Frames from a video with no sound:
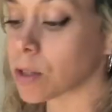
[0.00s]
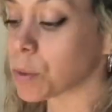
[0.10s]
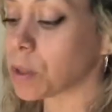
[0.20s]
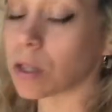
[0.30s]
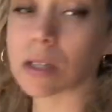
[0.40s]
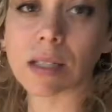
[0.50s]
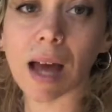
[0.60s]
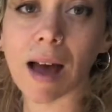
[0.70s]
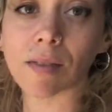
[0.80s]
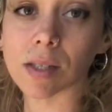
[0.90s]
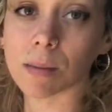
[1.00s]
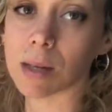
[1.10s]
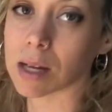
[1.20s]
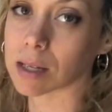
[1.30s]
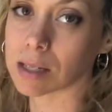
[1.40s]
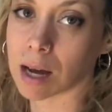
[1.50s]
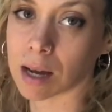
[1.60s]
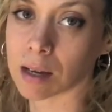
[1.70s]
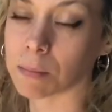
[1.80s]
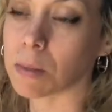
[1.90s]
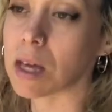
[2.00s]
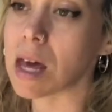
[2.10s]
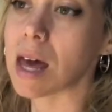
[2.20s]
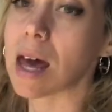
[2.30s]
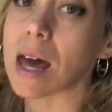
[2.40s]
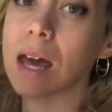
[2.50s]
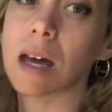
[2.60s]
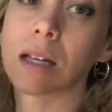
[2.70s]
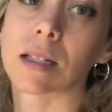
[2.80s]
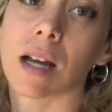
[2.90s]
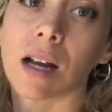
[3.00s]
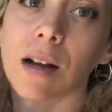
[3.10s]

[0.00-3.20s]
it's really good to have some naked time. And